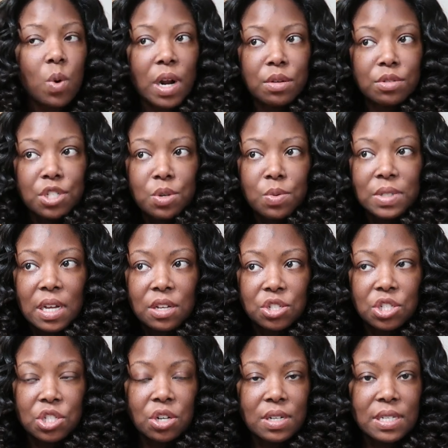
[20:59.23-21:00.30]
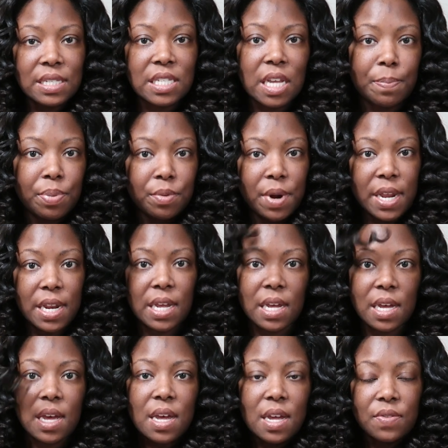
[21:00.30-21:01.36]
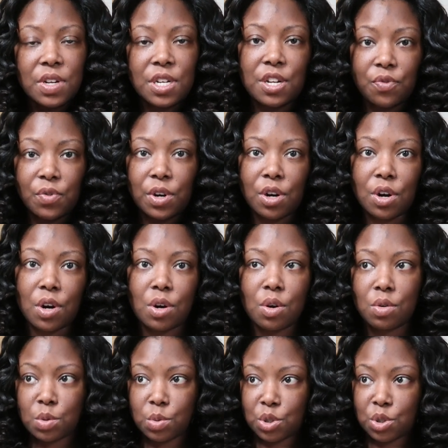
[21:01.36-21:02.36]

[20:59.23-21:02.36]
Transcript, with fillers: What I'll do is I'll just start separating the different curls,